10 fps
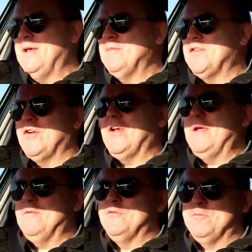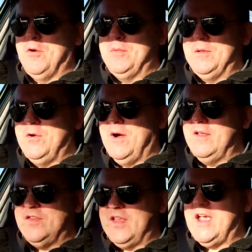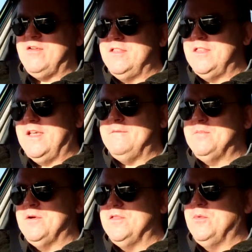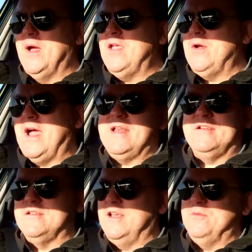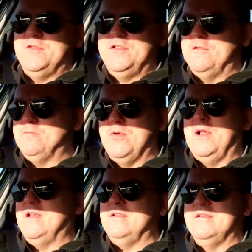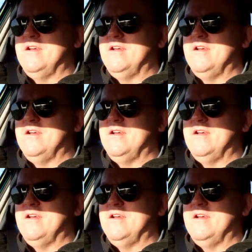I'm sorry, it was probably quite a scary thing, but the way you handled it was just brilliant.